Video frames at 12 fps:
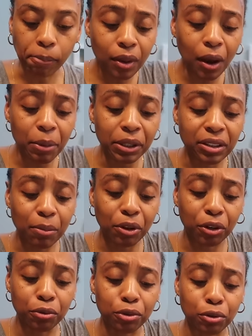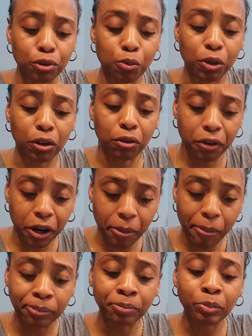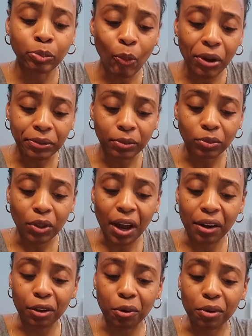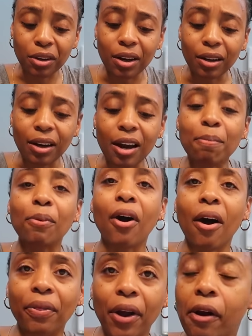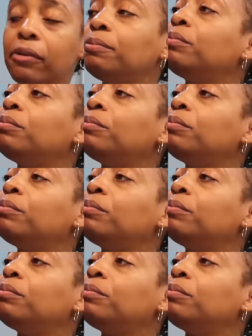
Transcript: I'm gonna eat some of the couscous with the cream and a little paper on there.